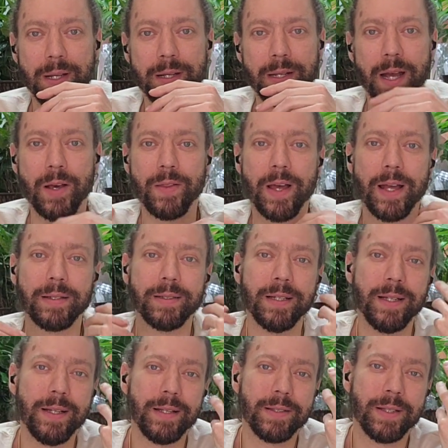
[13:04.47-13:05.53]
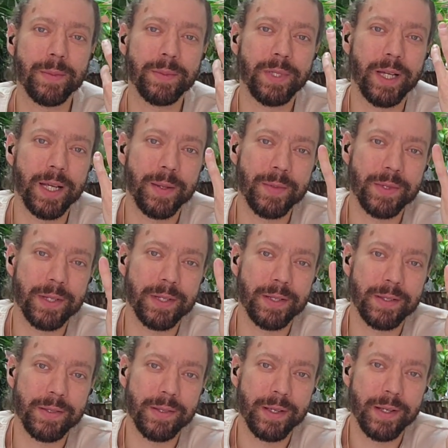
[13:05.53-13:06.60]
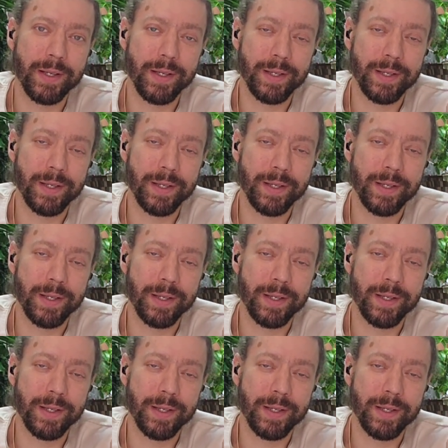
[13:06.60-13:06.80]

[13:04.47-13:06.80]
Now that sometimes it is